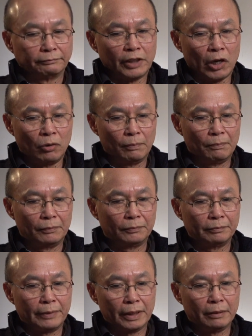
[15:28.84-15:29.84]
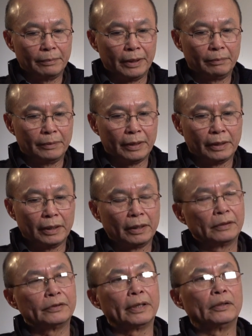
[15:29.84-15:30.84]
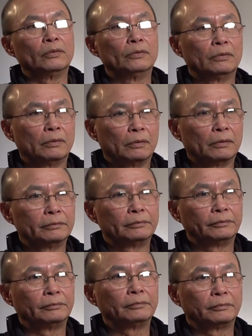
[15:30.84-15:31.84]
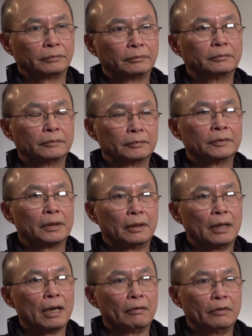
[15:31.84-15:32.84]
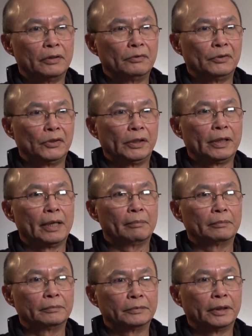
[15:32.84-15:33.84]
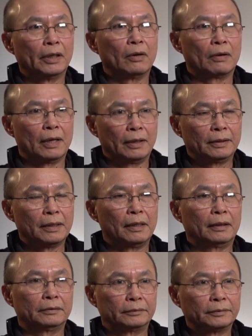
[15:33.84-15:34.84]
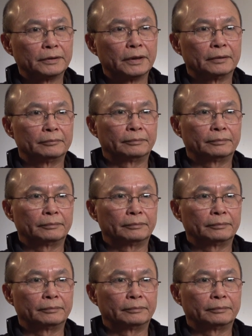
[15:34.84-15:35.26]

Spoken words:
help make a paper, and then they send you to Lao refugee camp in Nong Khai, Thailand. Yeah.